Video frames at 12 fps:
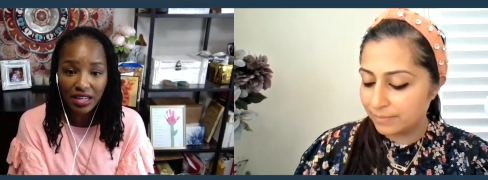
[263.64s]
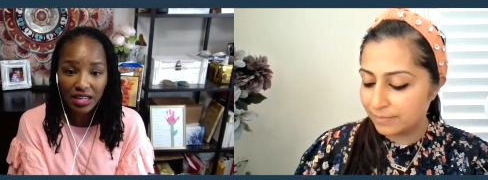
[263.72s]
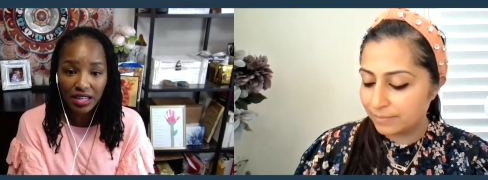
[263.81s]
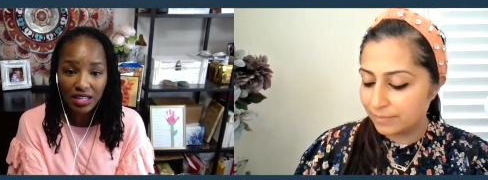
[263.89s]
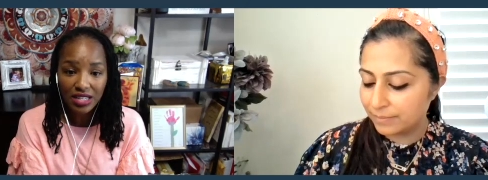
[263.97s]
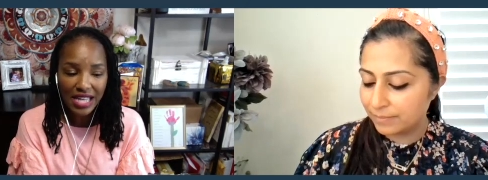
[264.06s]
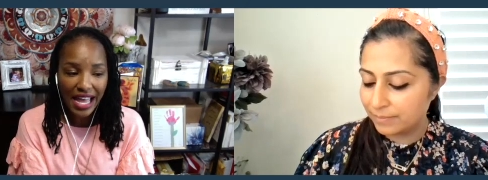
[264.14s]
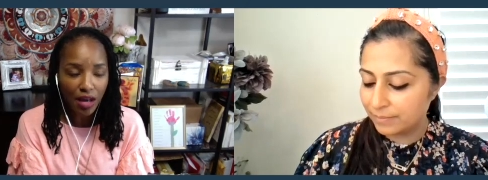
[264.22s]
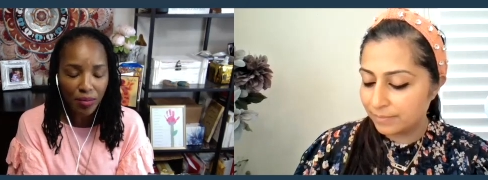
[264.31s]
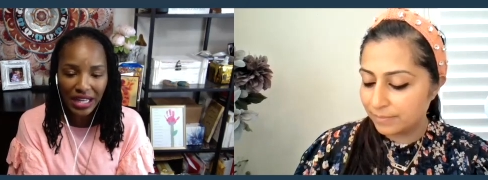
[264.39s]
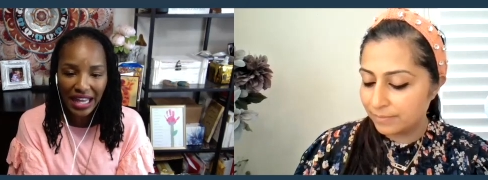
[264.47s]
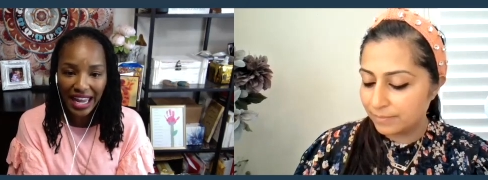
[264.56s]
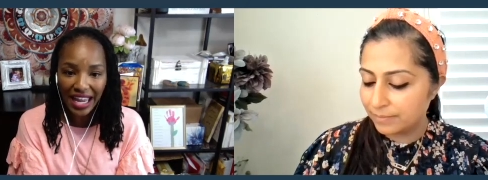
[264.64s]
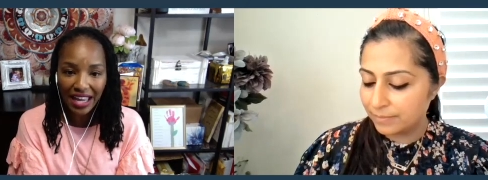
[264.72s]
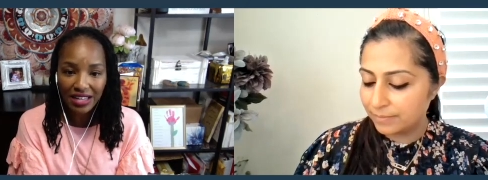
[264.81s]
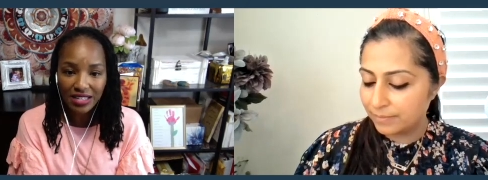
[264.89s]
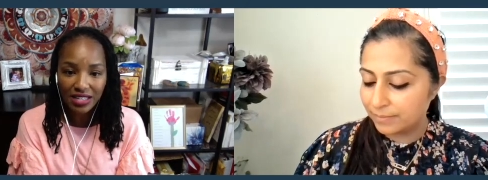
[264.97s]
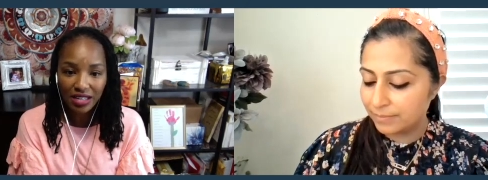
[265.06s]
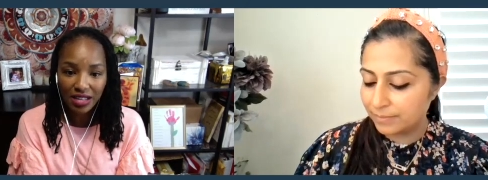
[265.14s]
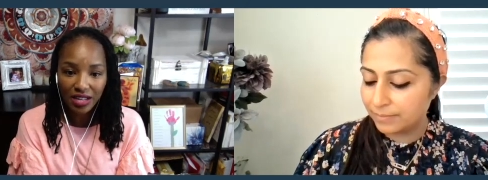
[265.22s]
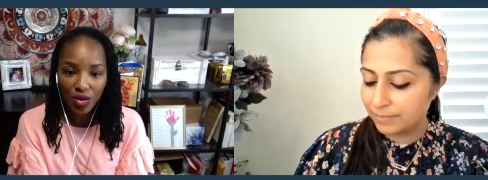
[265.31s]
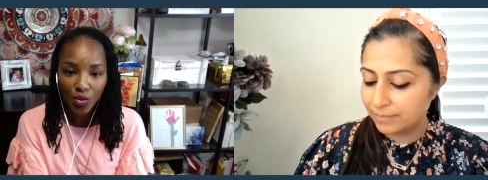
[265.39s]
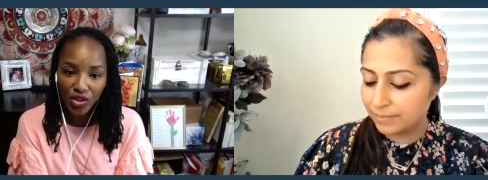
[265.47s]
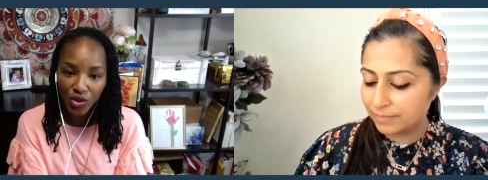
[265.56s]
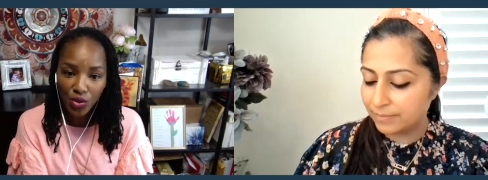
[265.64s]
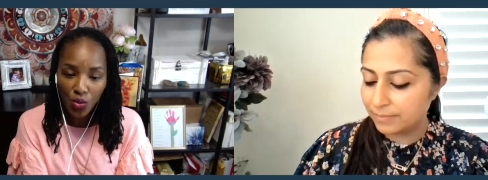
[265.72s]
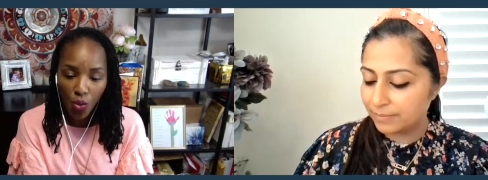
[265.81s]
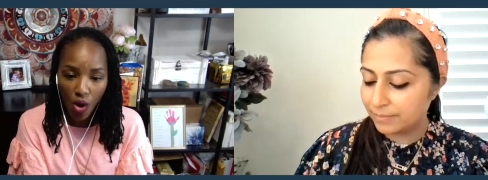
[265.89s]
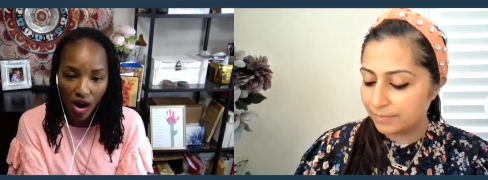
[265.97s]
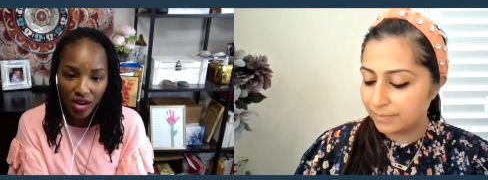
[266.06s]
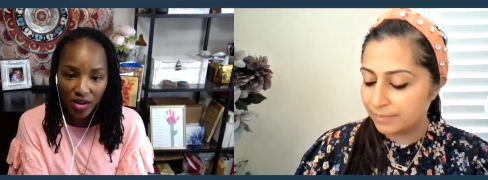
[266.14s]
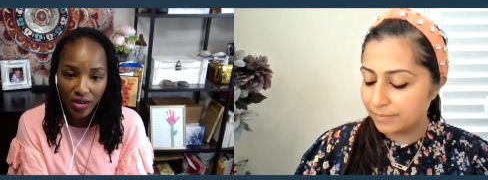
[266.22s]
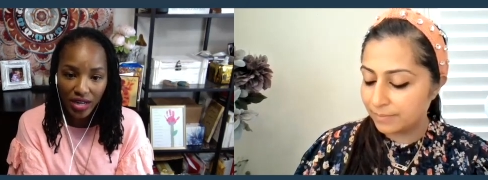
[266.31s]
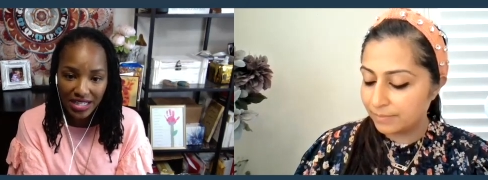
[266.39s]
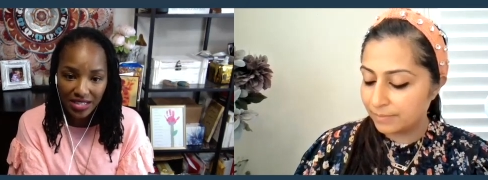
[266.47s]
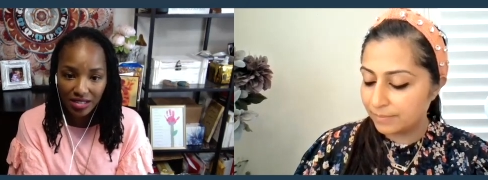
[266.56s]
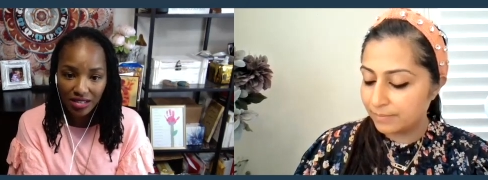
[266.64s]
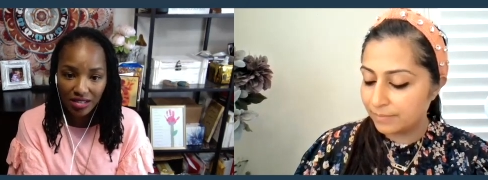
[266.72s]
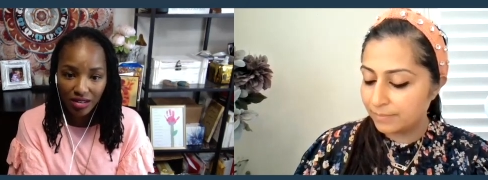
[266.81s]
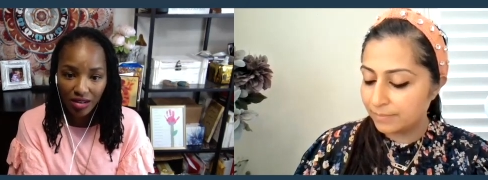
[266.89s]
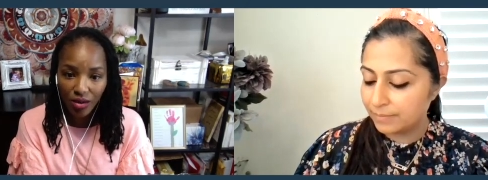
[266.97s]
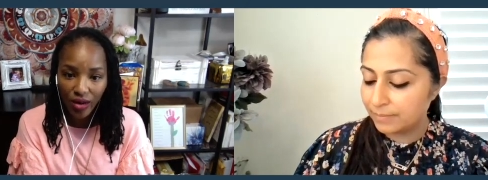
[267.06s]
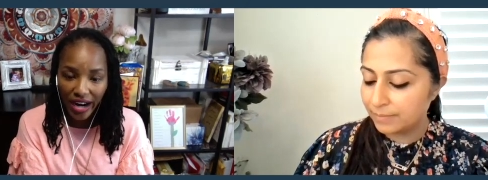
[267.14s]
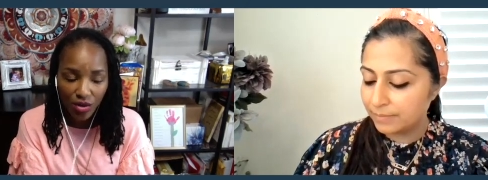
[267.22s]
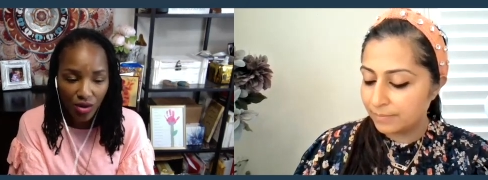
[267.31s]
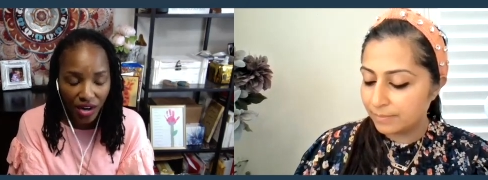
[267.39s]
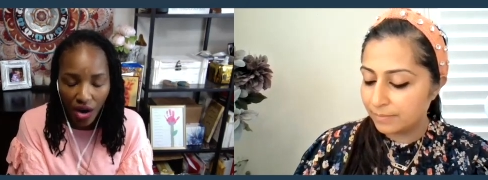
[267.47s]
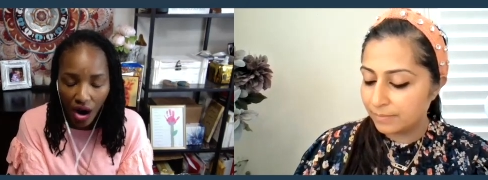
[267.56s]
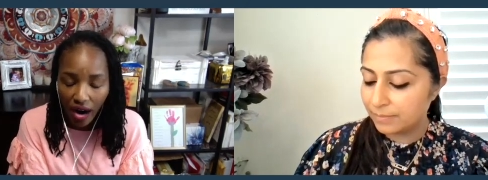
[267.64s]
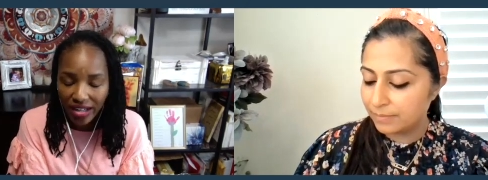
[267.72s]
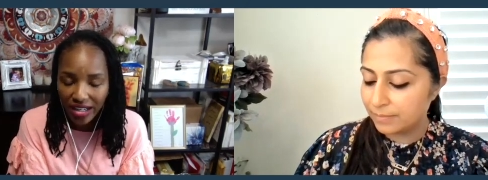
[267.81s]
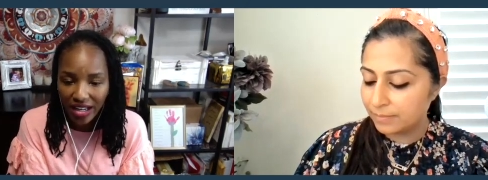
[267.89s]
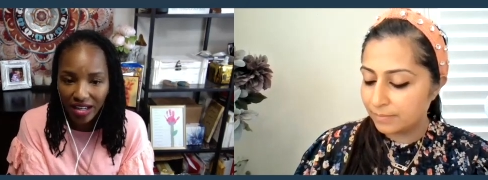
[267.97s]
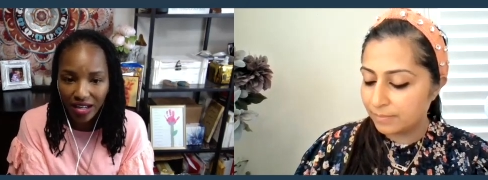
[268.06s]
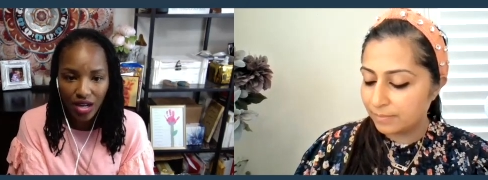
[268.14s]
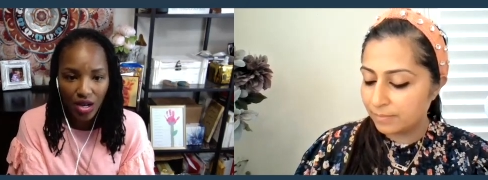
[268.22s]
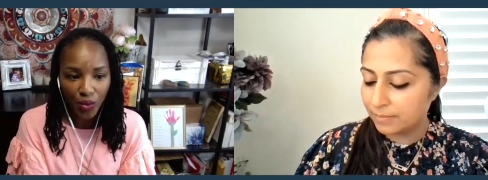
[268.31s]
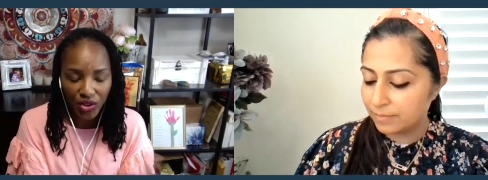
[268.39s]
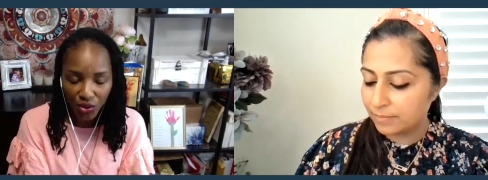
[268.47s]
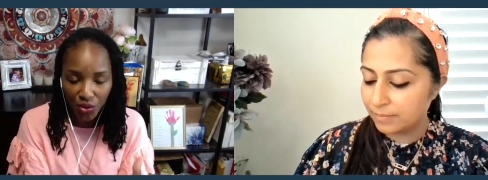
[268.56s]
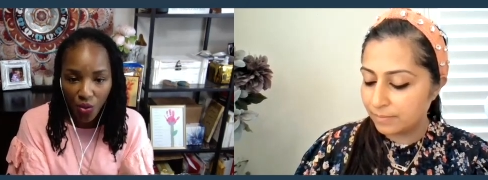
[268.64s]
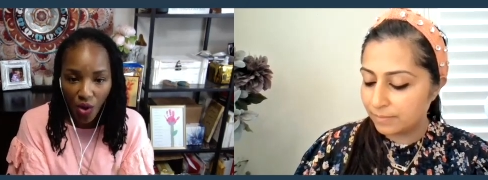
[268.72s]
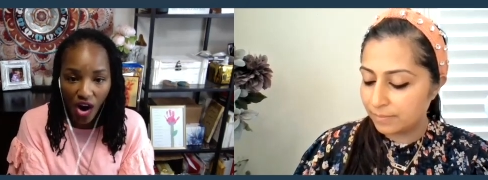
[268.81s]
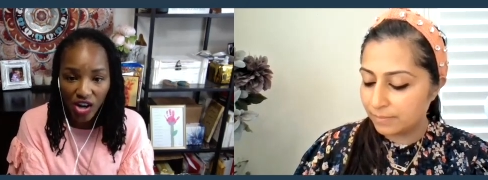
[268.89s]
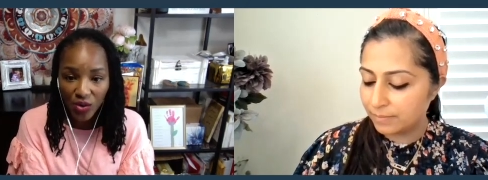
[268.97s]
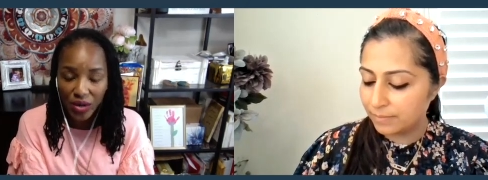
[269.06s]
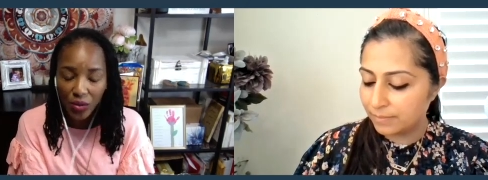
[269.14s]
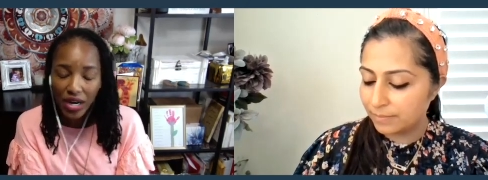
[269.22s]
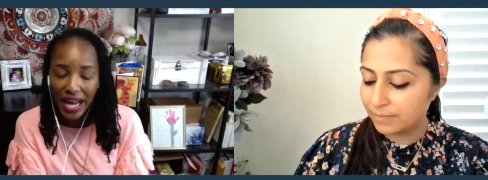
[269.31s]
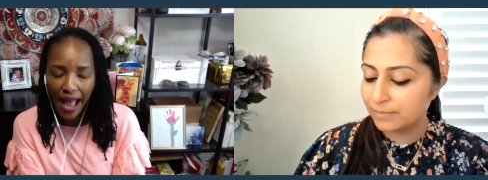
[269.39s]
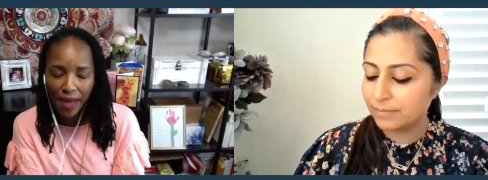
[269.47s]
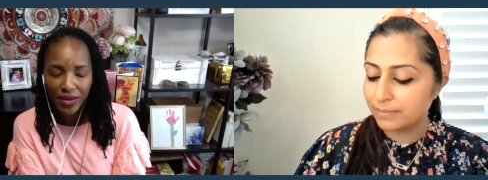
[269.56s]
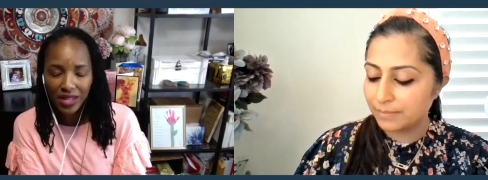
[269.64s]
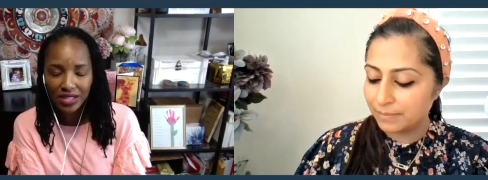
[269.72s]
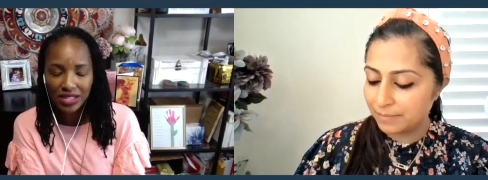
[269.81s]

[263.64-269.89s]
Speaker 1: It's like a plant. When you water it, right? Or a garden. When you water it, what happens?